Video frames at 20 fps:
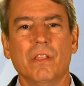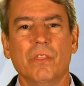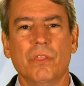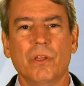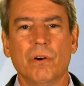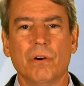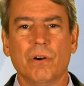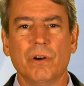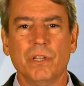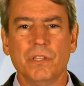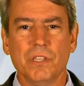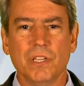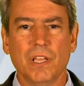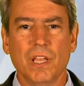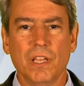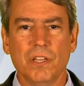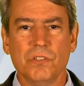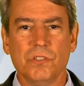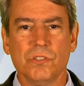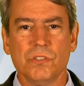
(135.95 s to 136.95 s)
there are
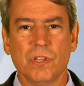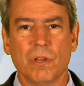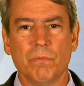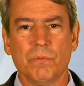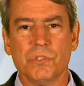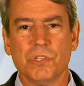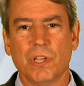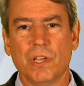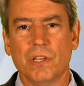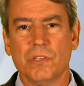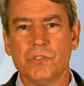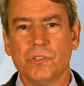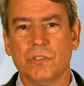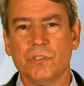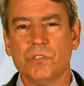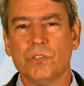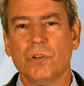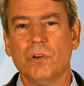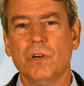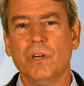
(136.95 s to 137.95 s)
indications that Wisconsin
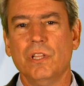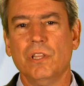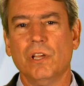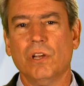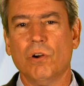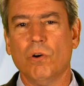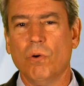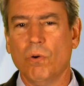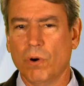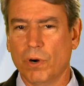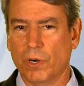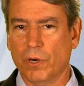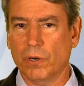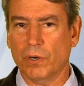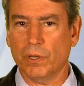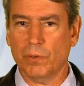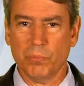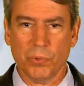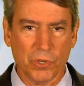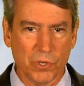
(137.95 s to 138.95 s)
is turning the corner
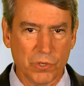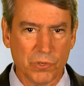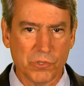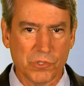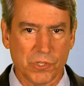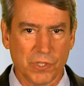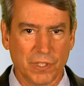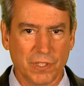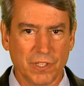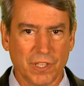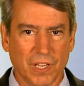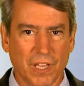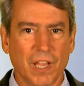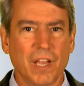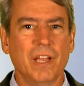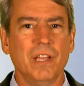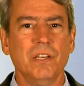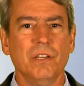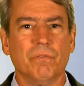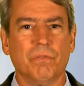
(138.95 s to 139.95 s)
on producing the
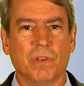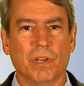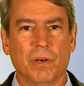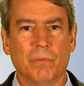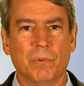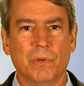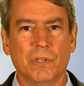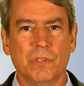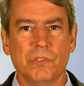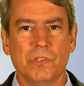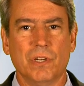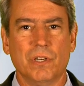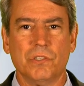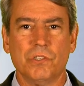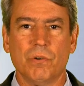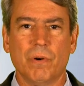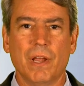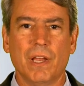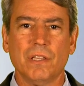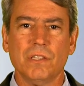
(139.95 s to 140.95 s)
kind of companies that
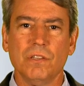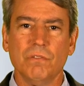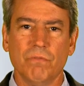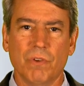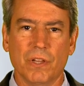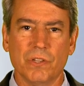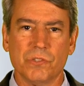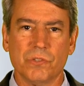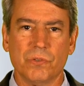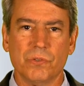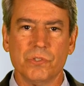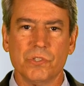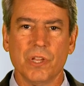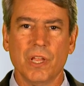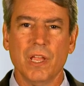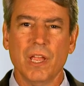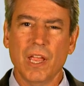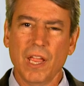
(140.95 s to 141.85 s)
attract investors